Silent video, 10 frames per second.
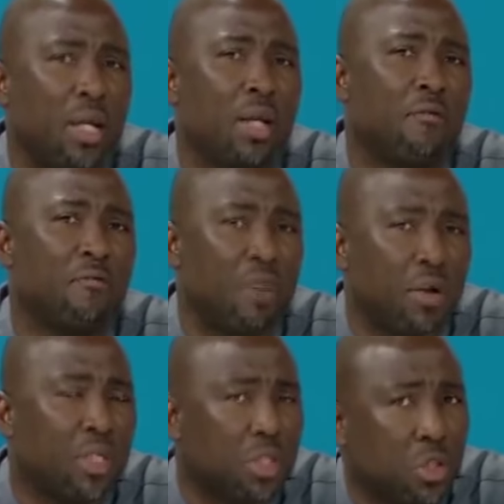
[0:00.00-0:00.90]
give
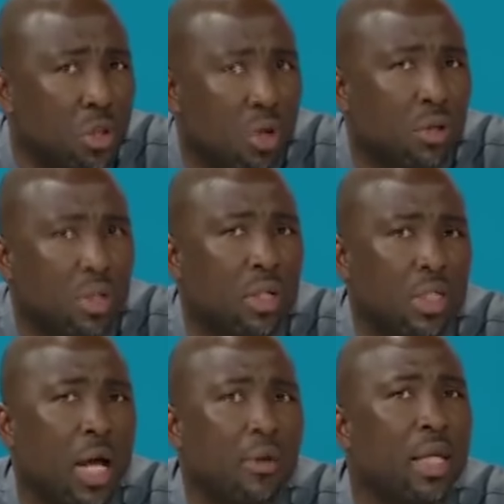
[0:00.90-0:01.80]
very strong
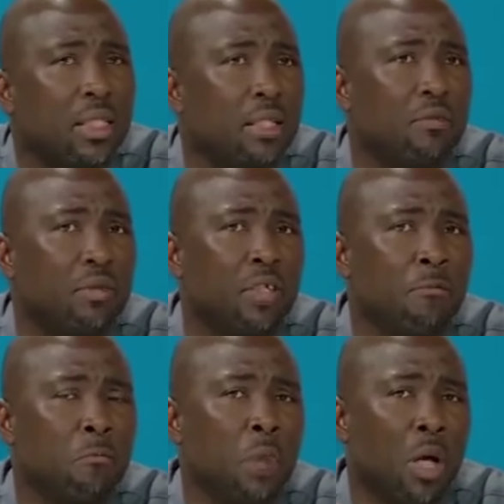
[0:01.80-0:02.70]
directives
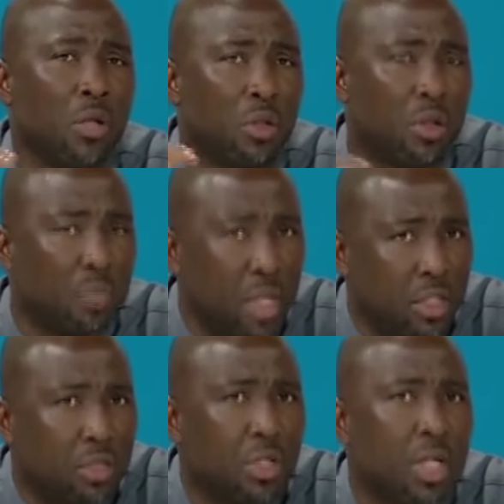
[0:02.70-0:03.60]
to the
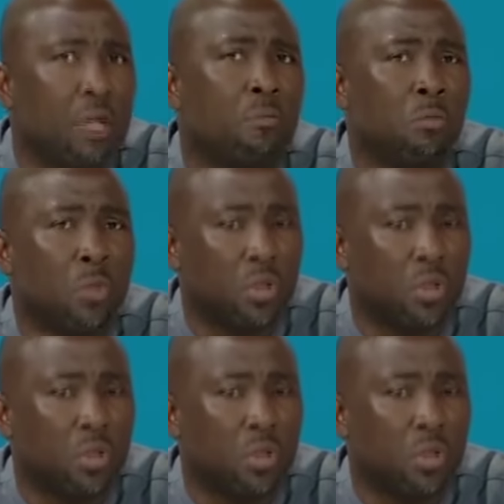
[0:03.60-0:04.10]
ministry,